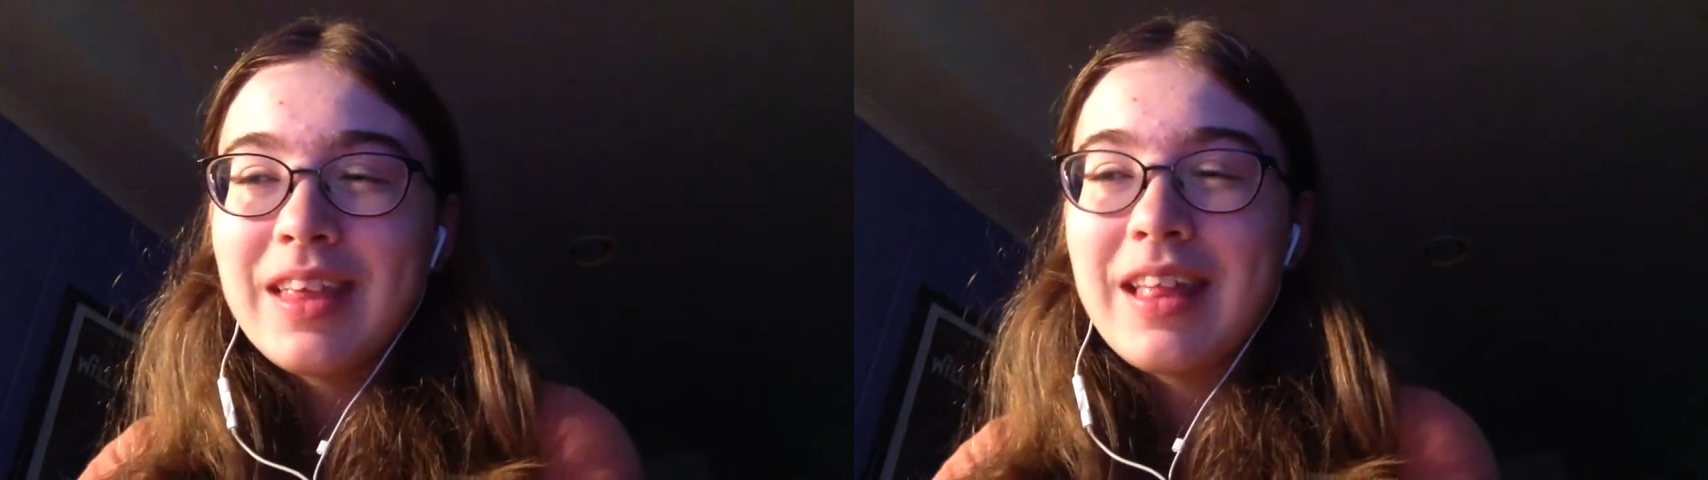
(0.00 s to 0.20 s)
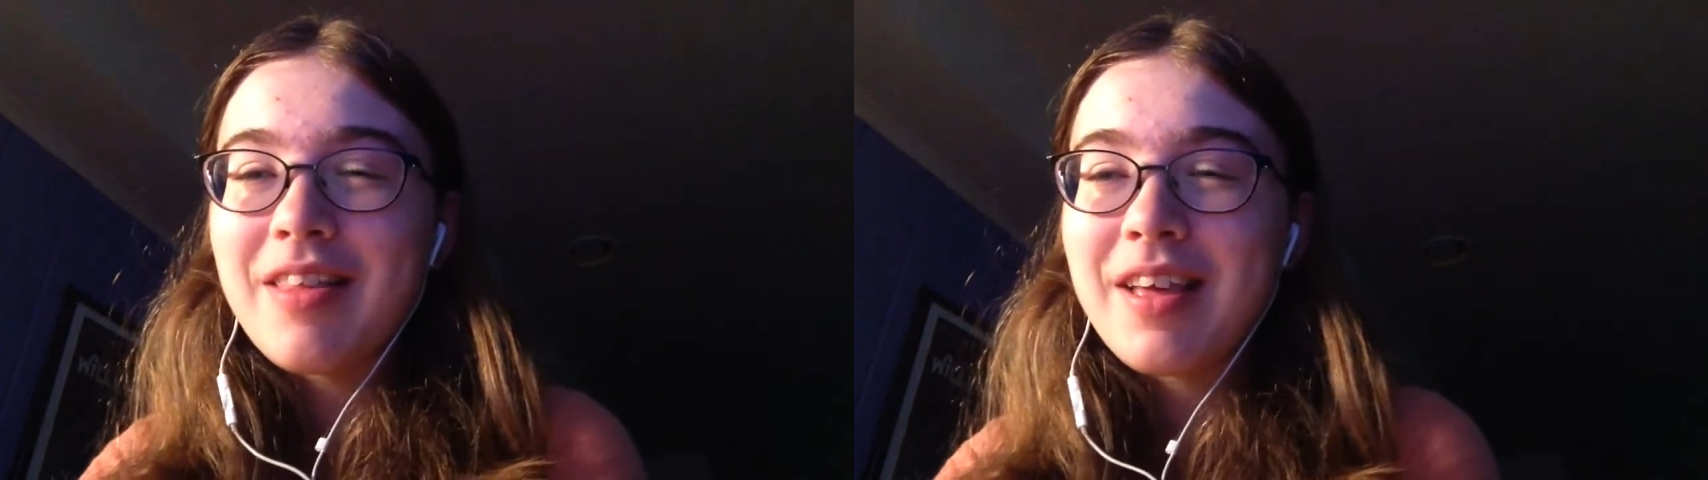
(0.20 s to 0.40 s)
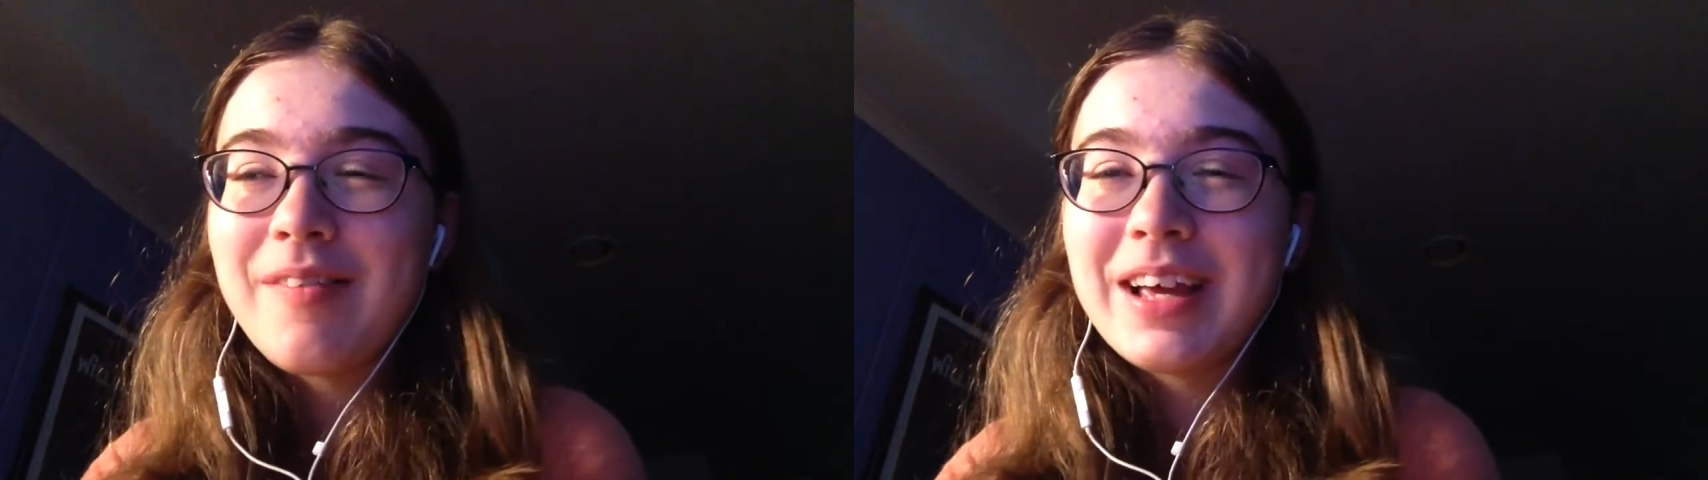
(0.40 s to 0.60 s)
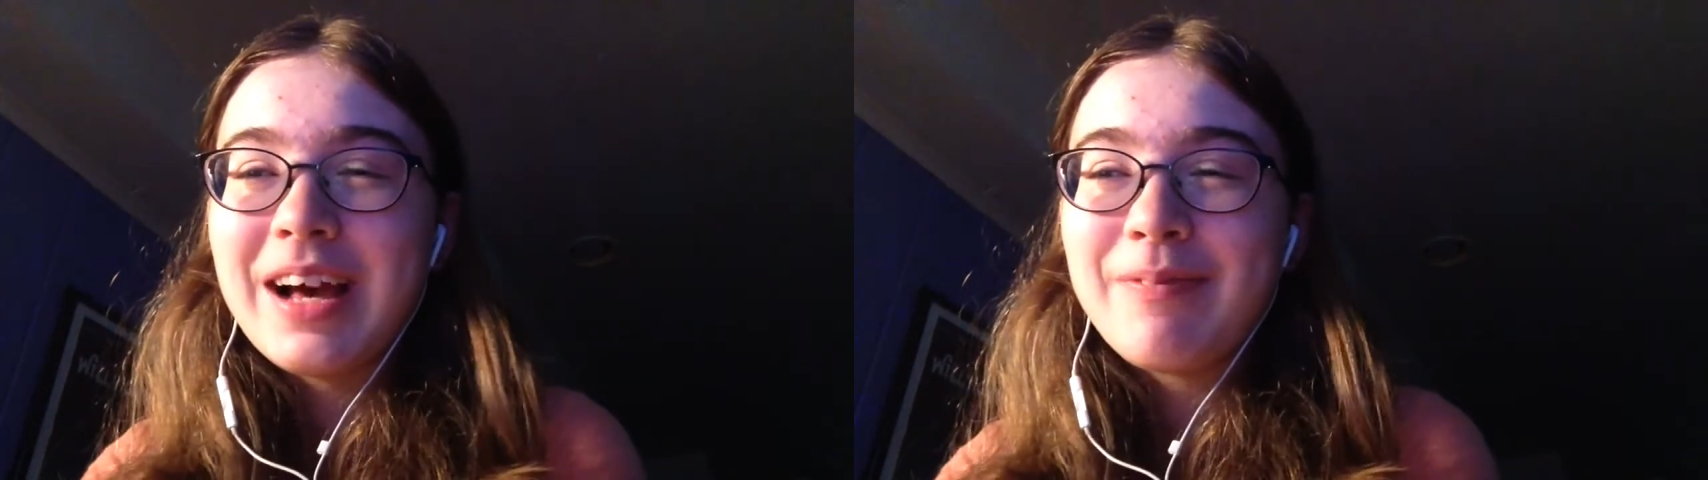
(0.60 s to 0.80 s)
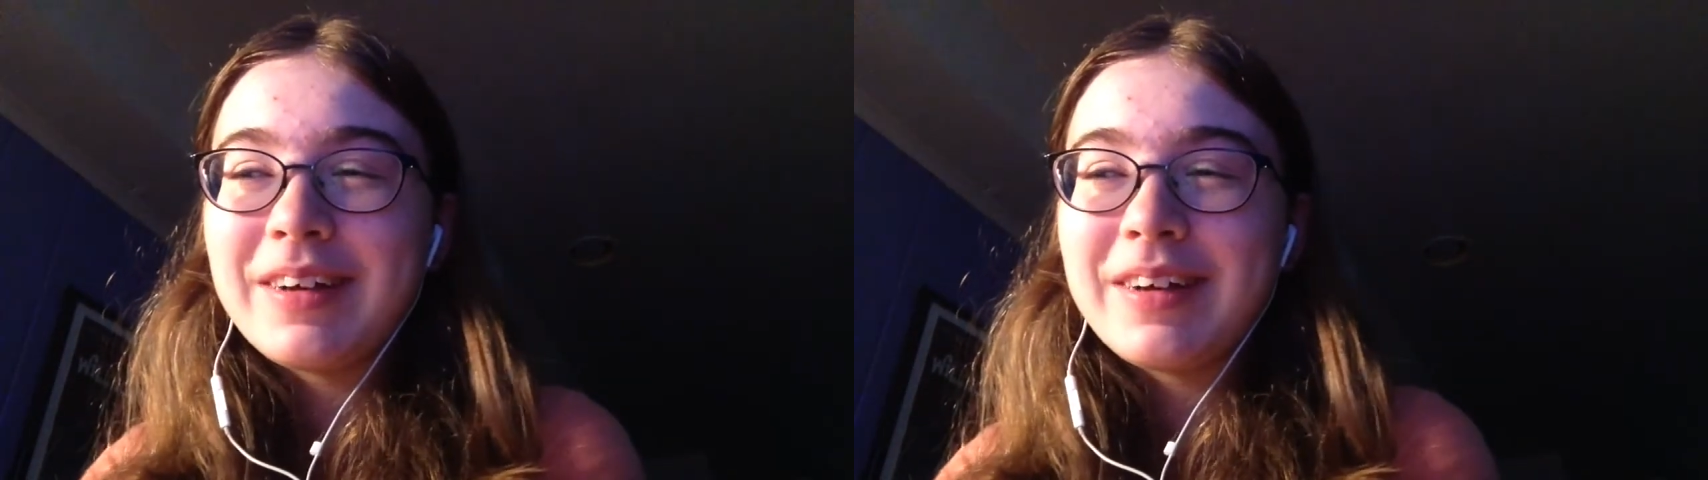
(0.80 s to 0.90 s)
that's coming up.